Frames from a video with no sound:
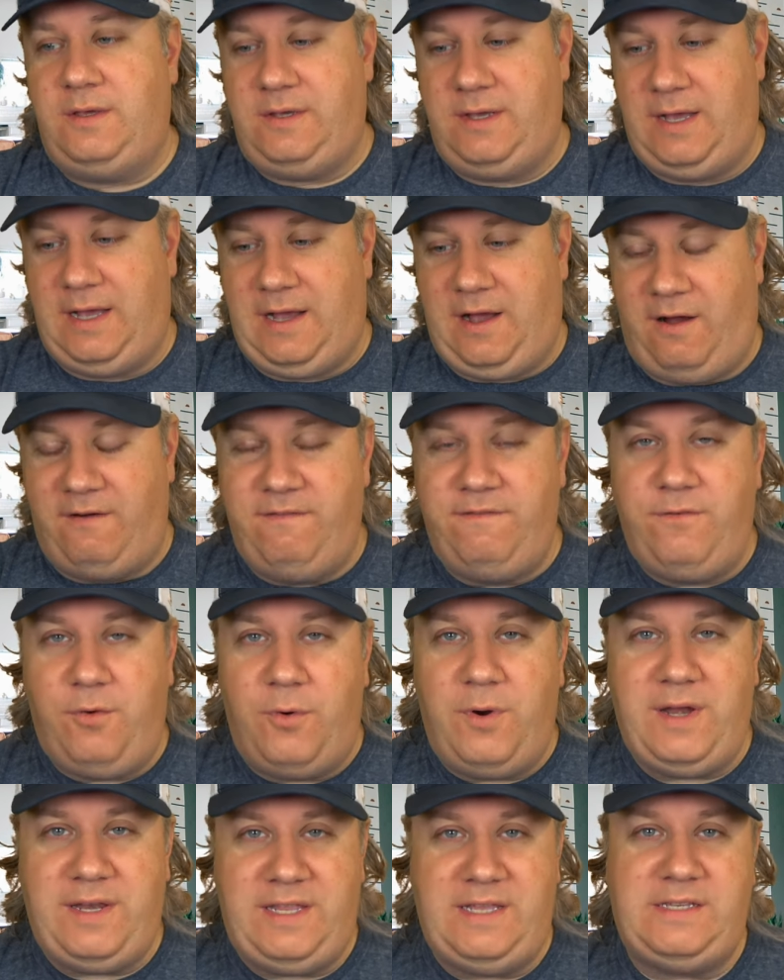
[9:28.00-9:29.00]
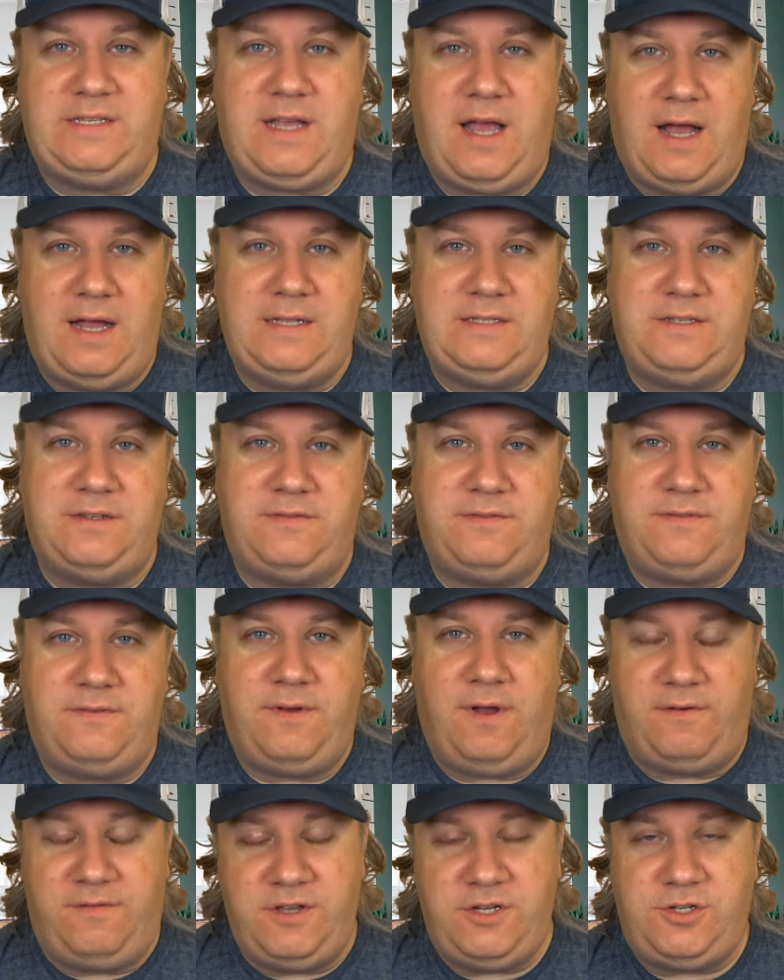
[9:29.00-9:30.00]
uh, avoid these kinds of,
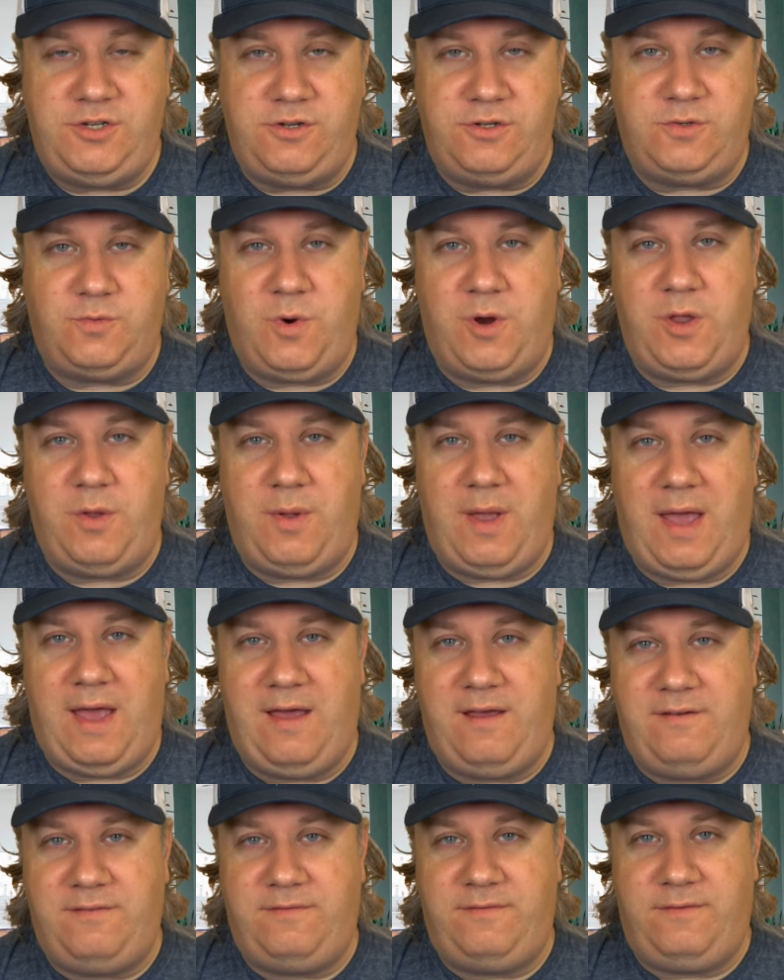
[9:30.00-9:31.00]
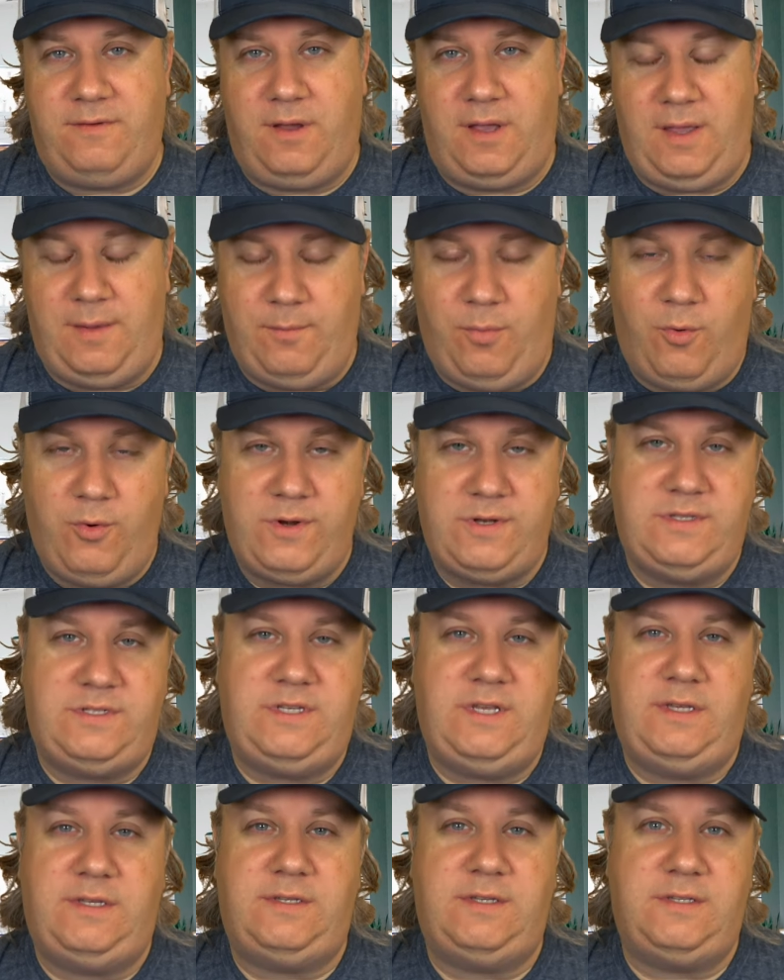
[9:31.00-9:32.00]
of issues where you have important
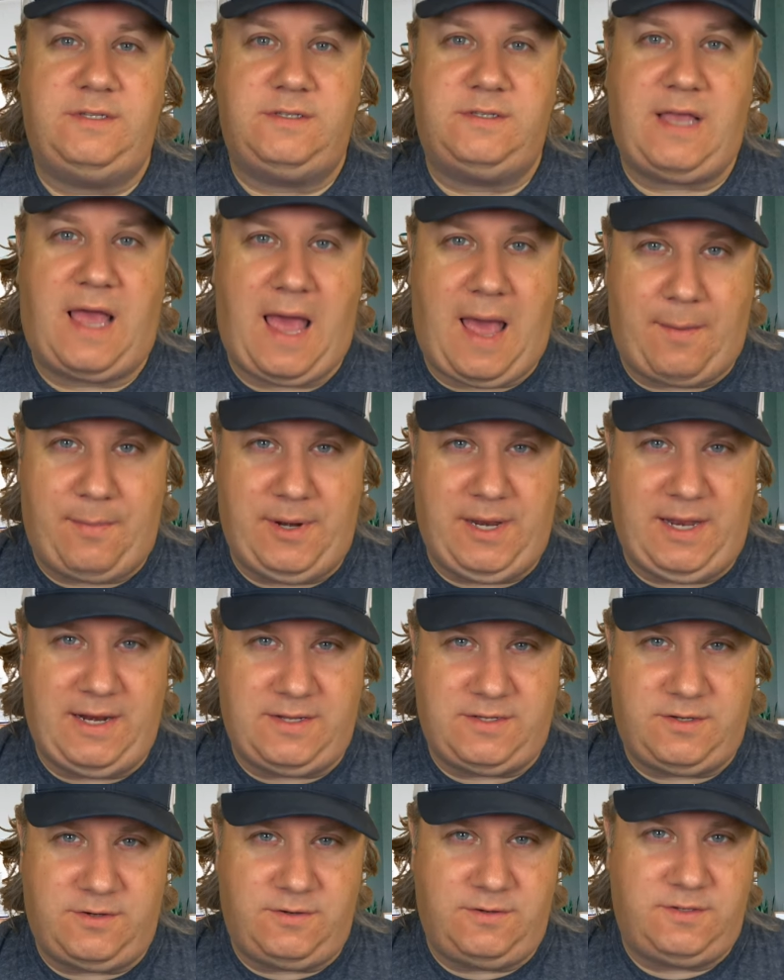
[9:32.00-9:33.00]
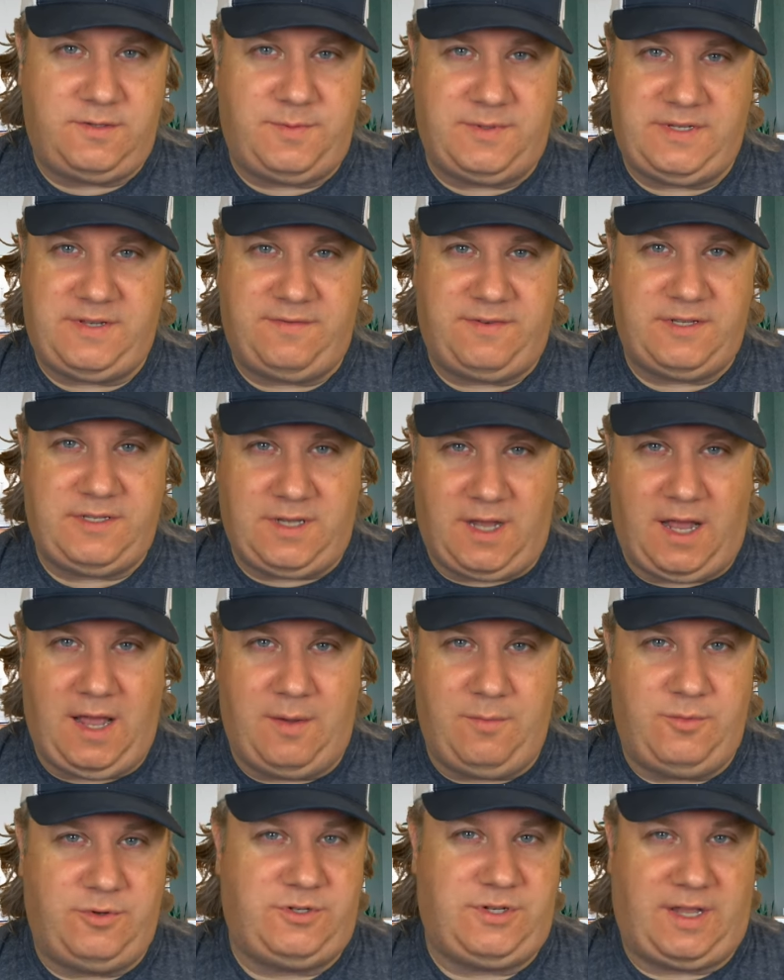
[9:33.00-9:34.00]
seasons happening at a certain specific
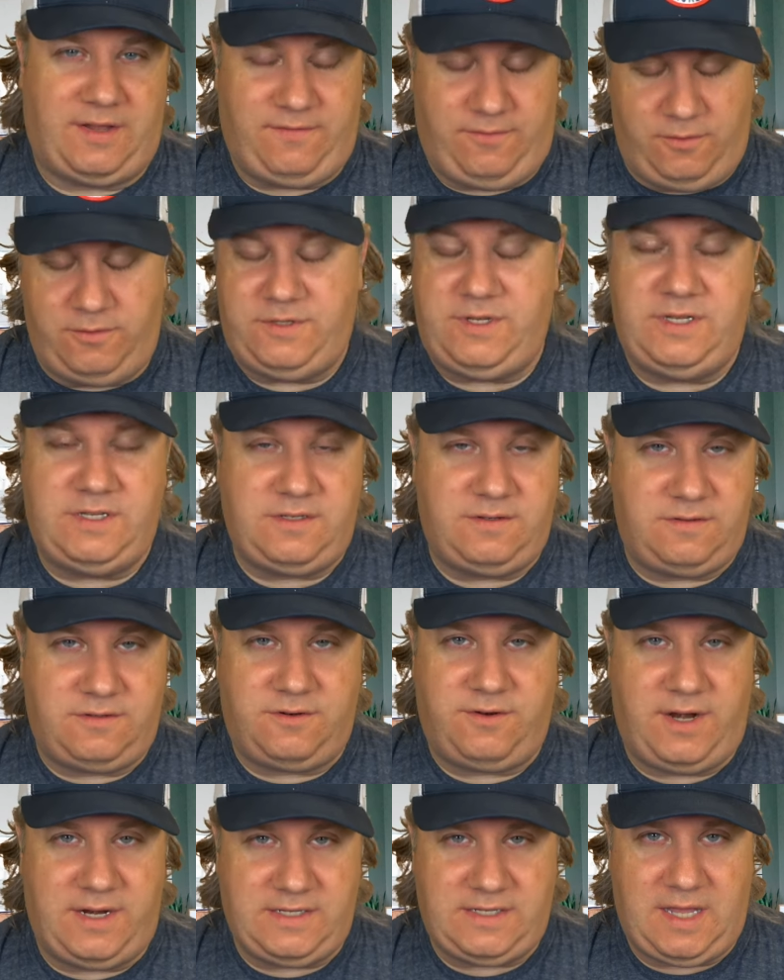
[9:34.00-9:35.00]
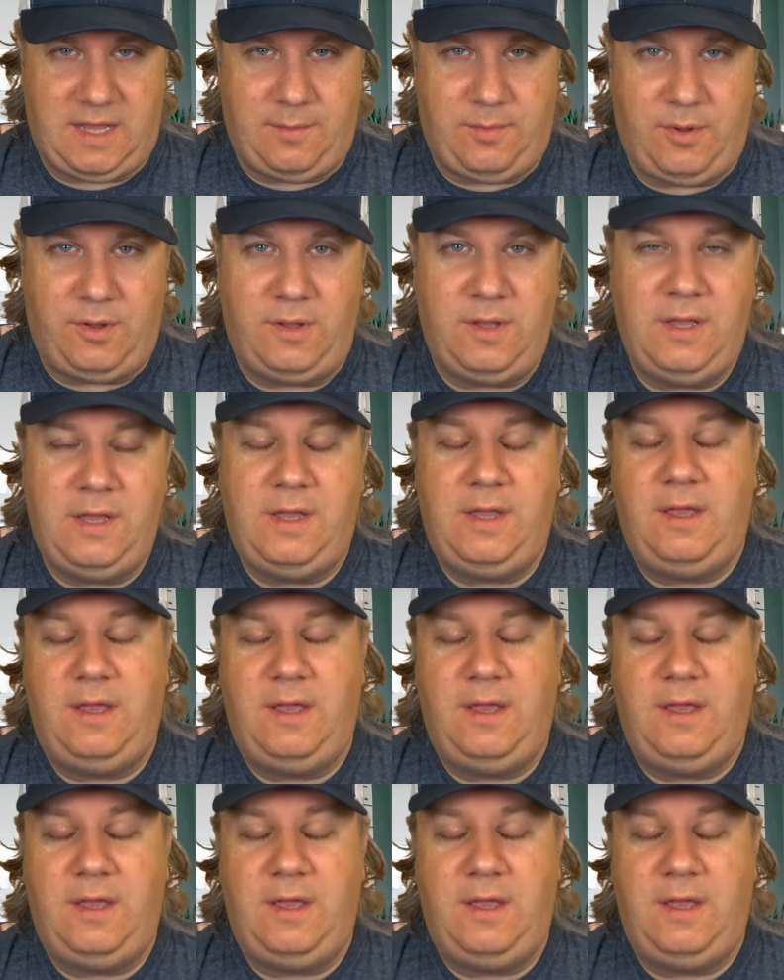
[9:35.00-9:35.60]
time, which like fluke season is a great example.